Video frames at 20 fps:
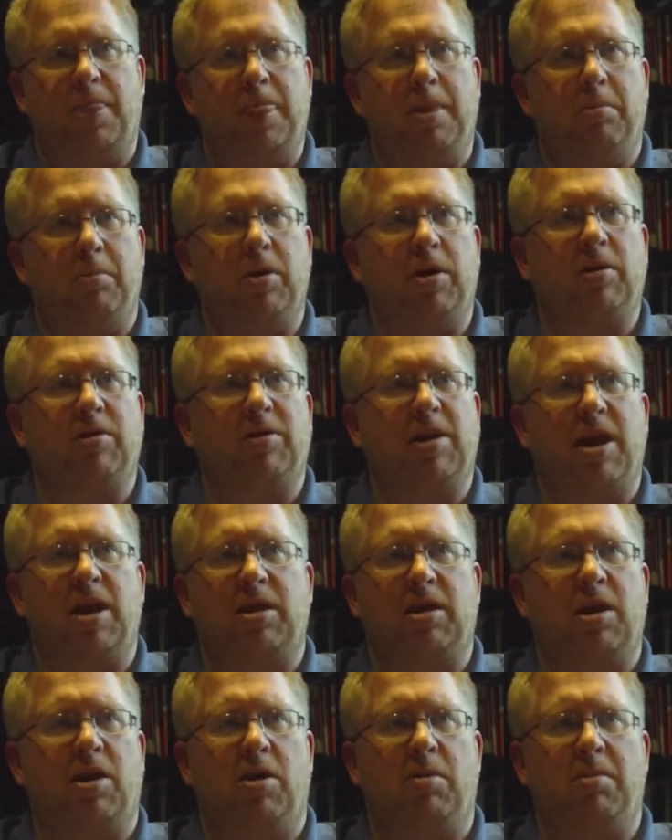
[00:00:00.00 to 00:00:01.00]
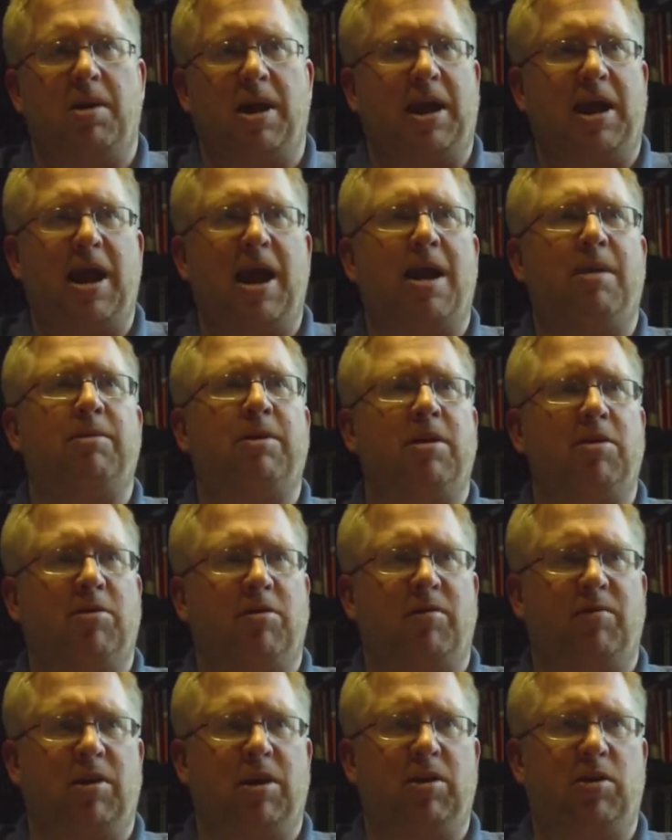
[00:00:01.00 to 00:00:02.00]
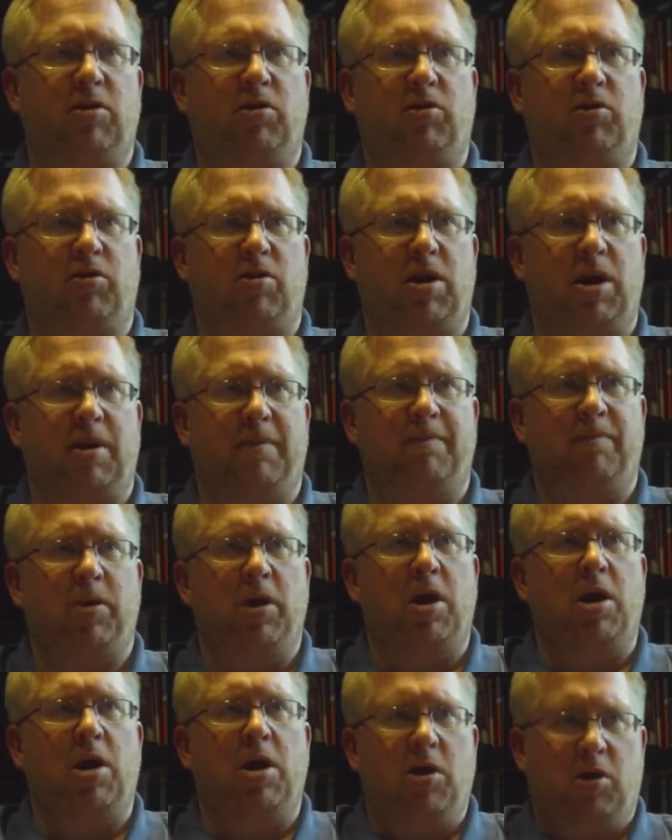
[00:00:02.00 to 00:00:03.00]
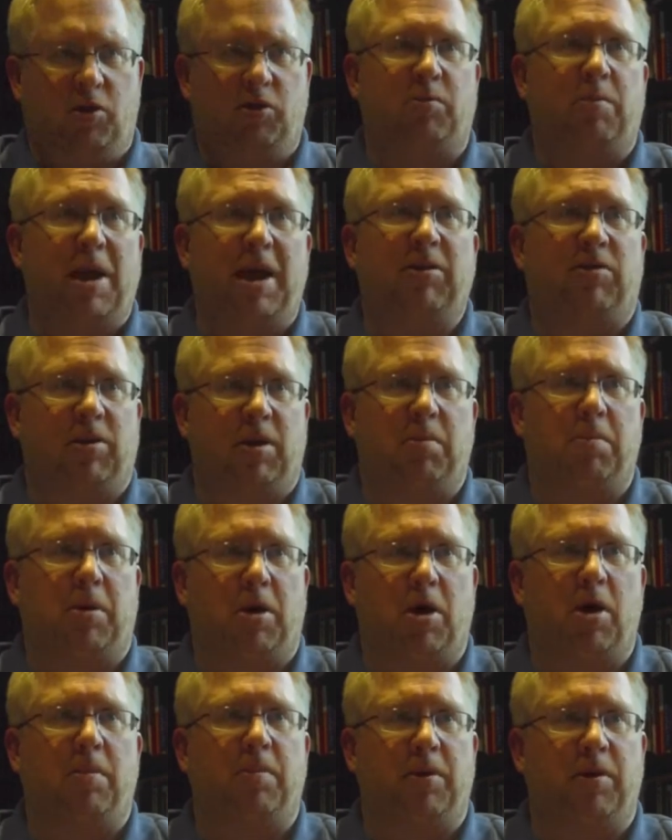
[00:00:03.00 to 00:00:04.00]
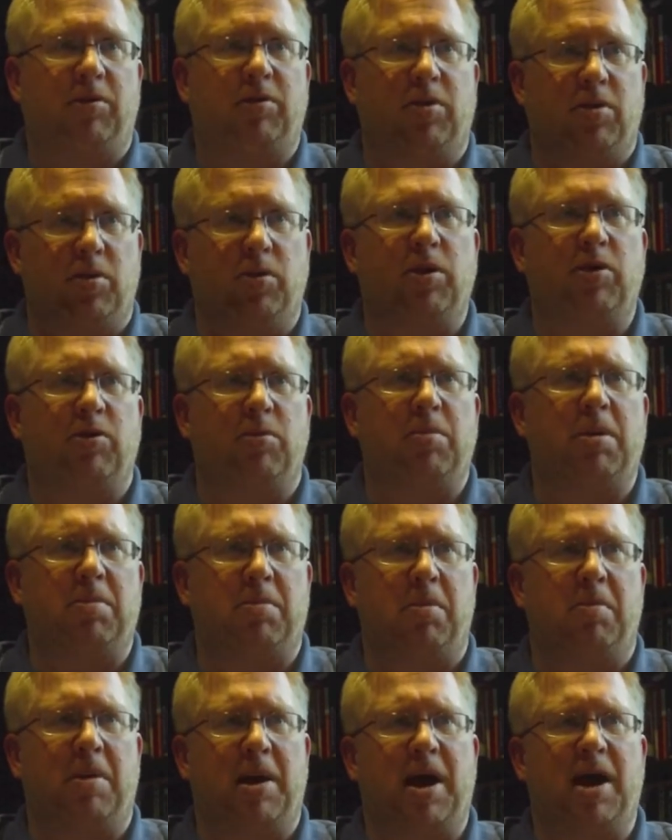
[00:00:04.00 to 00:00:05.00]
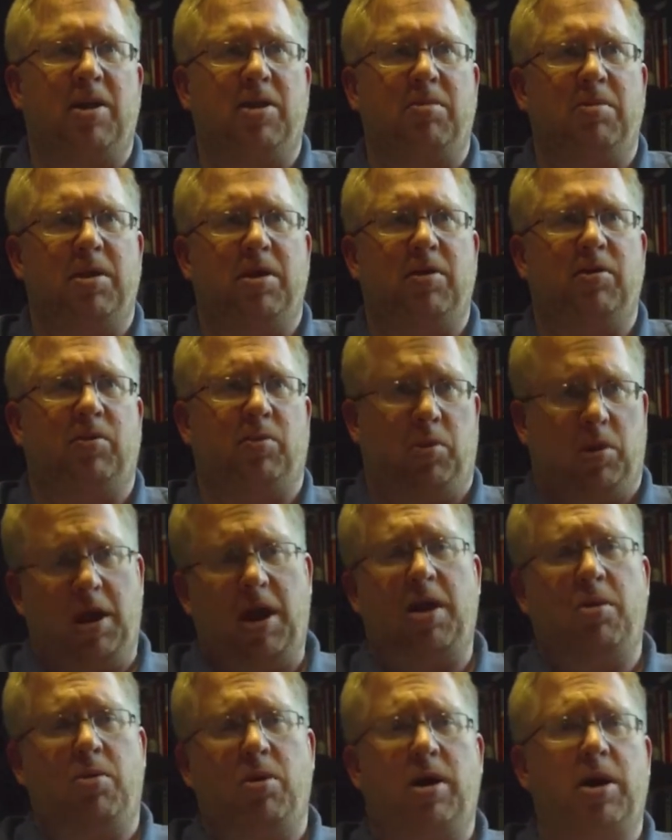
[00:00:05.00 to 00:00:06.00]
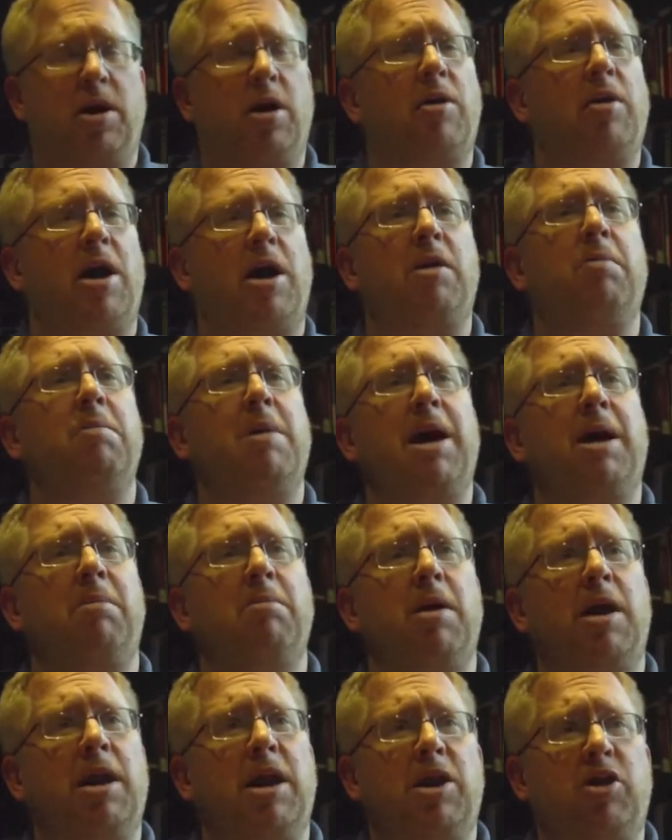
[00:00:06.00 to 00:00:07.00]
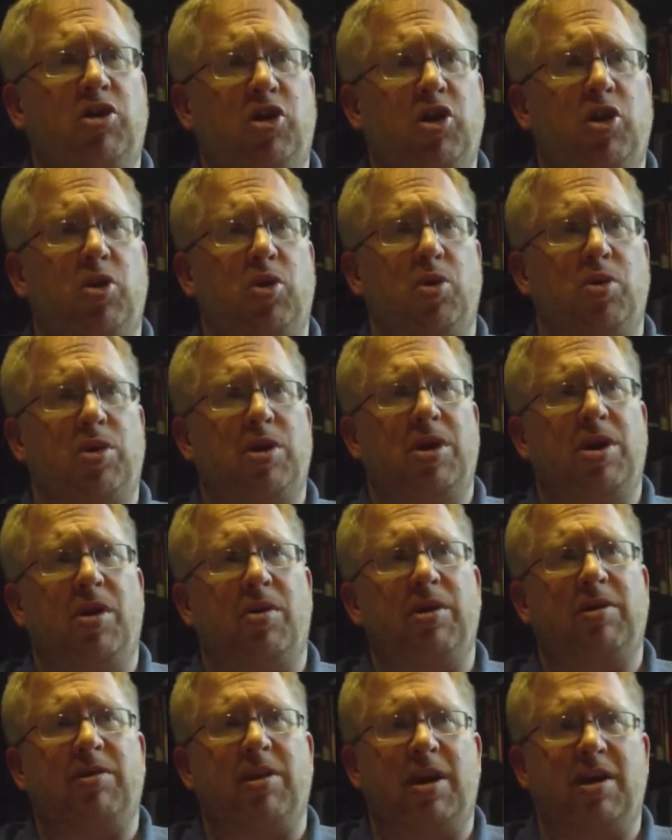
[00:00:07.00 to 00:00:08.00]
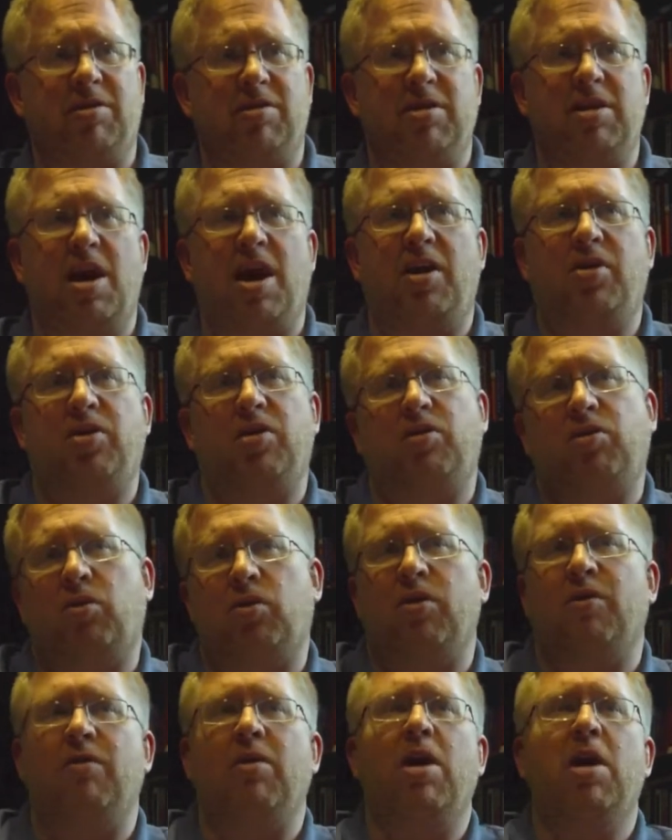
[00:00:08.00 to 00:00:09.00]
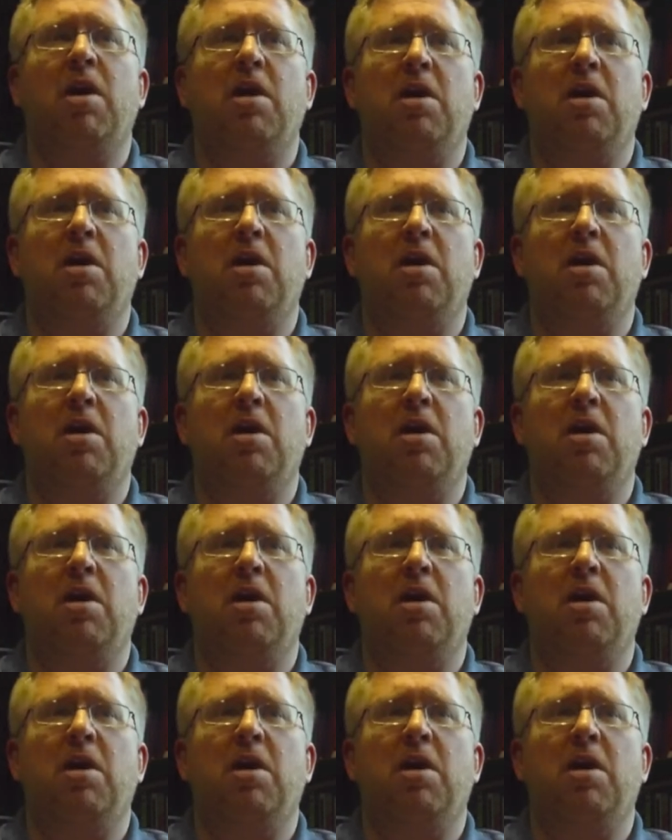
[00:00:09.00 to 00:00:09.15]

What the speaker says: books out there by captains of industry whose basic purpose and the reason people buy them is, well, I want to know how to make money too. It's not the sort of